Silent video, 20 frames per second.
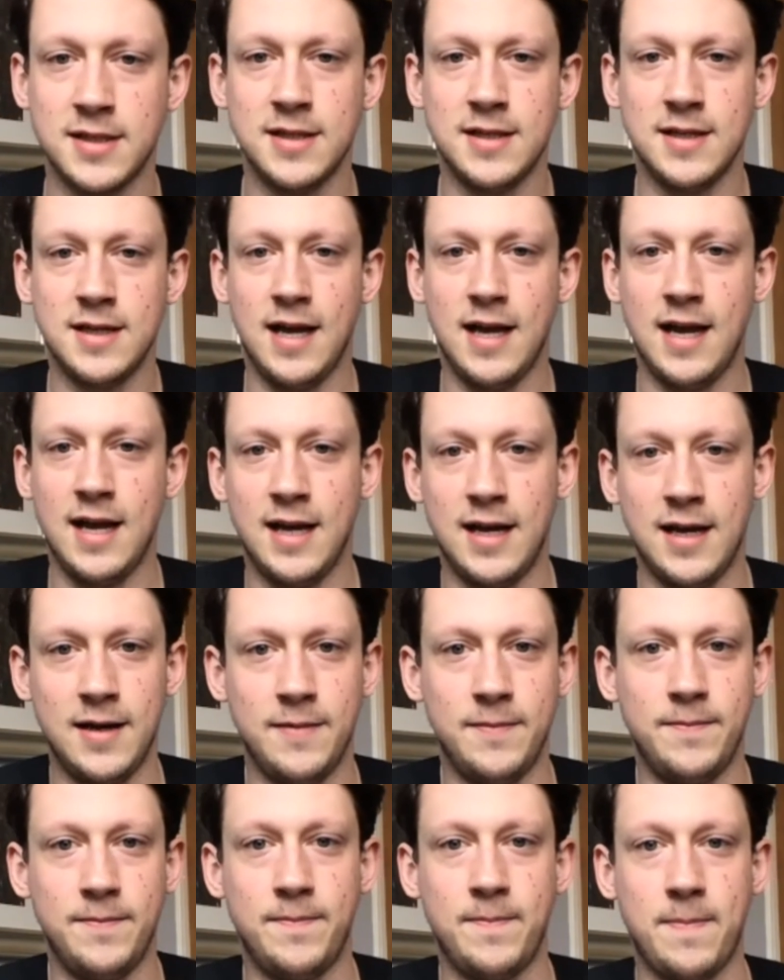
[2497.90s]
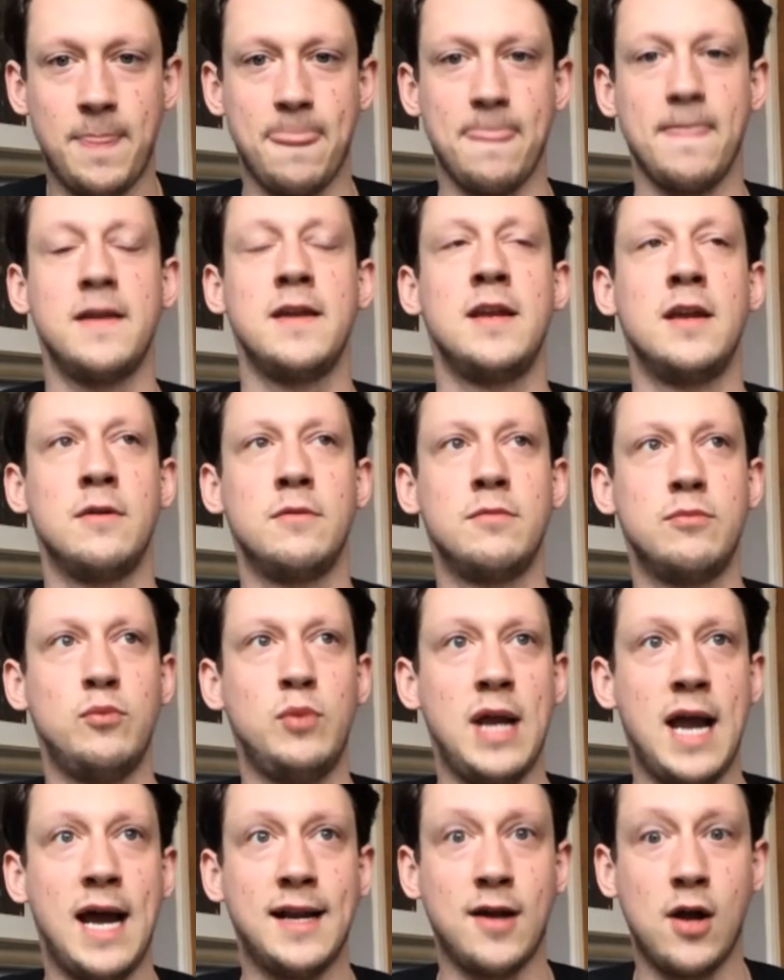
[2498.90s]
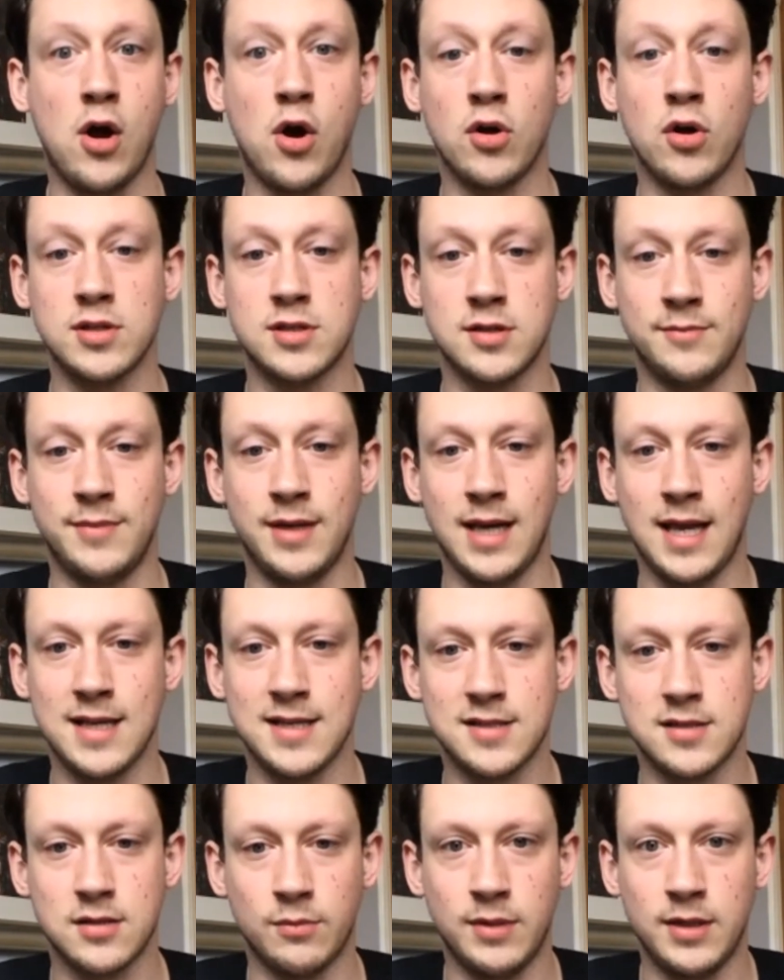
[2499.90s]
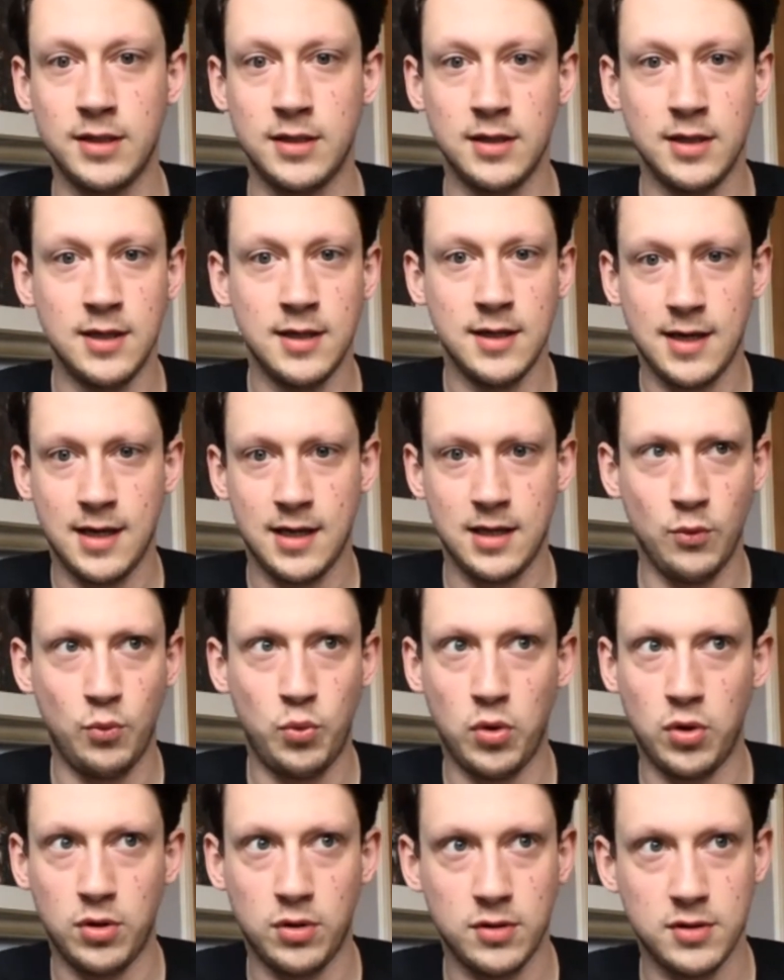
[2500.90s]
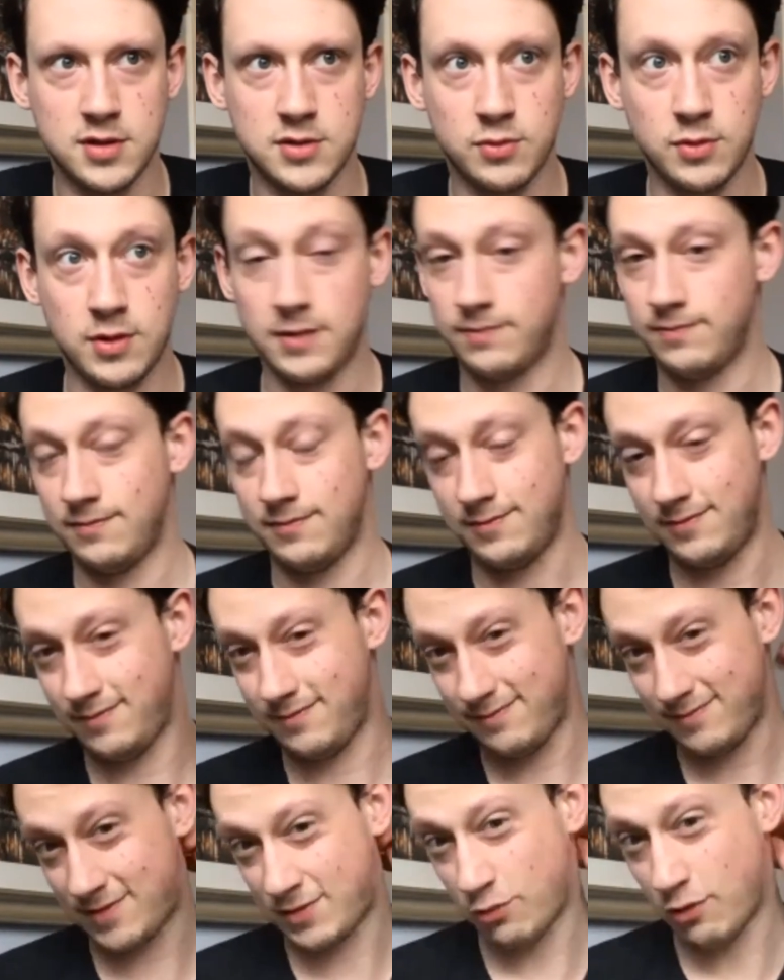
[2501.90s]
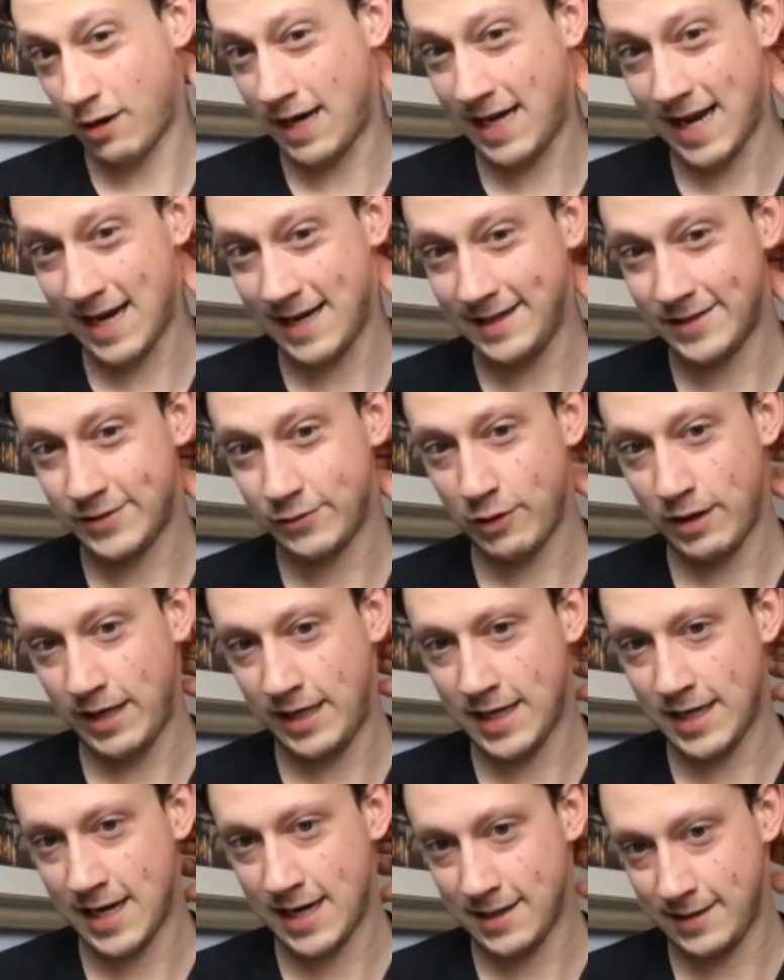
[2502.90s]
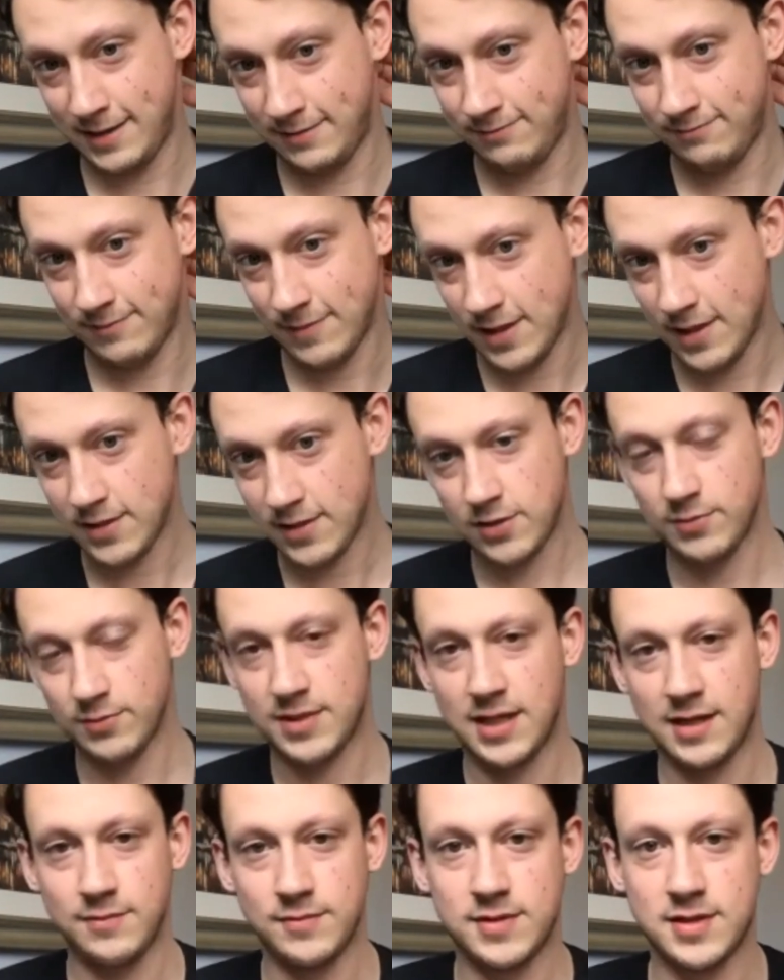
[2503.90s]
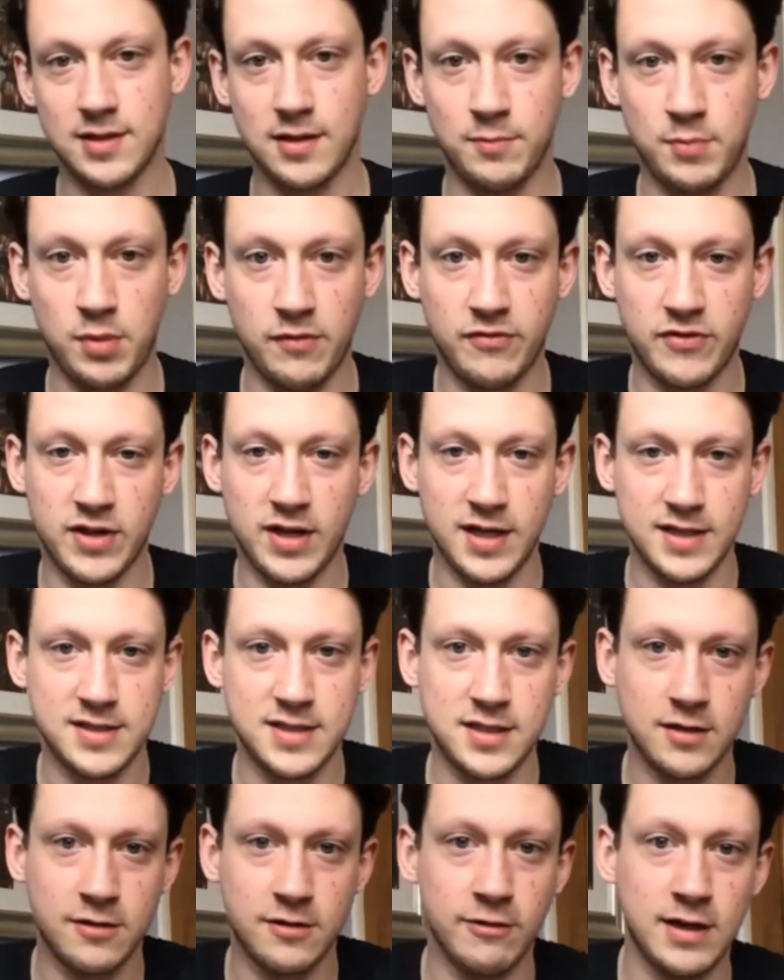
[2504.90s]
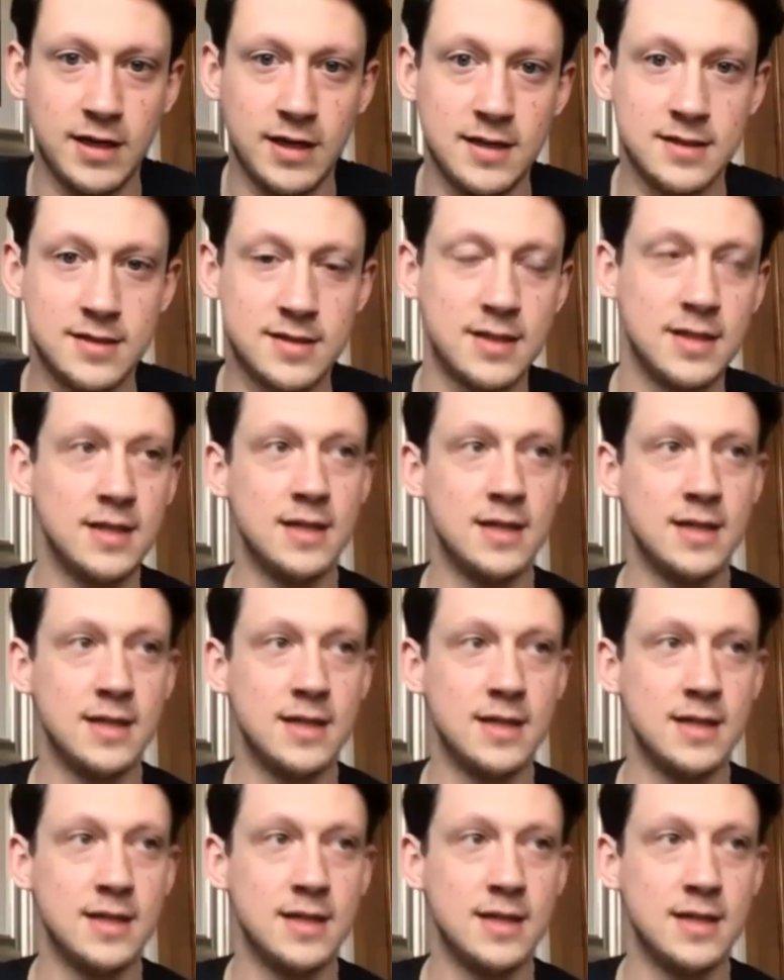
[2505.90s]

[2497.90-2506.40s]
We had a hot summer last summer, and the wards were 28, 29, sometimes above 30 degrees.